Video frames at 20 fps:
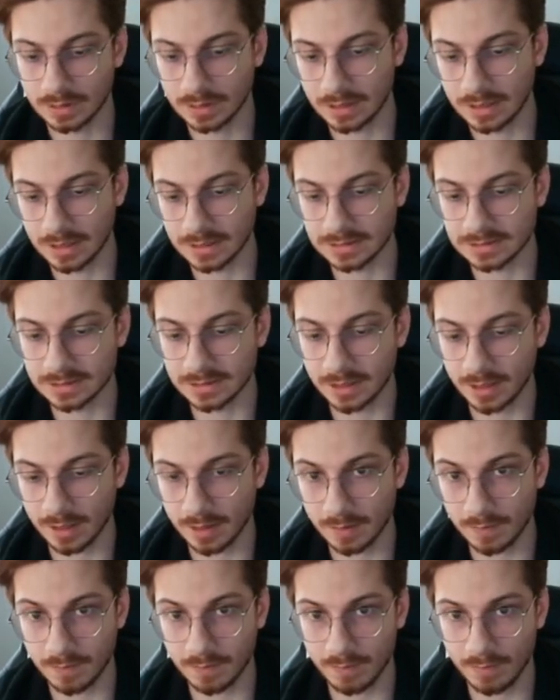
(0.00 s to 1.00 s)
I
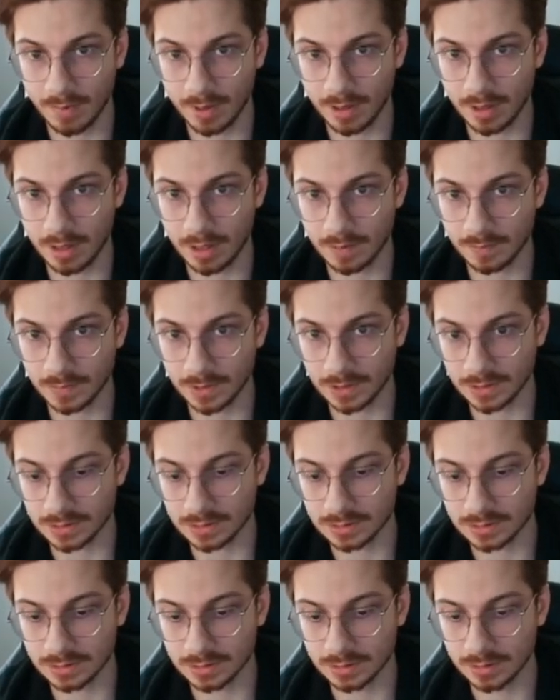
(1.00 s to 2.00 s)
say, my name
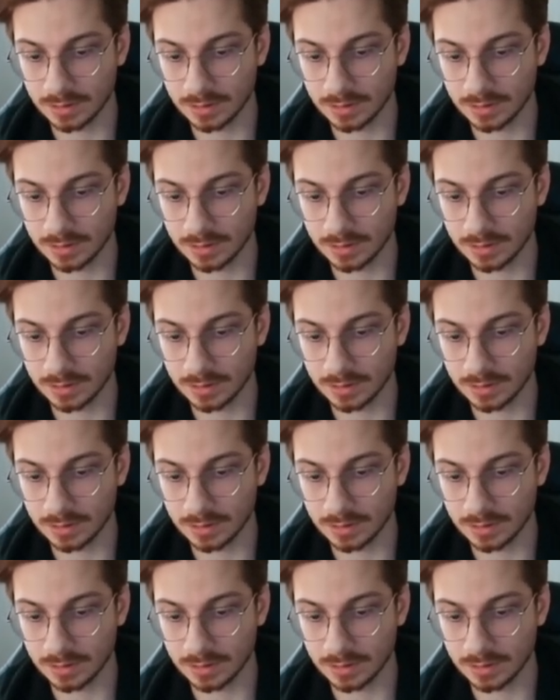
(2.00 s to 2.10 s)
is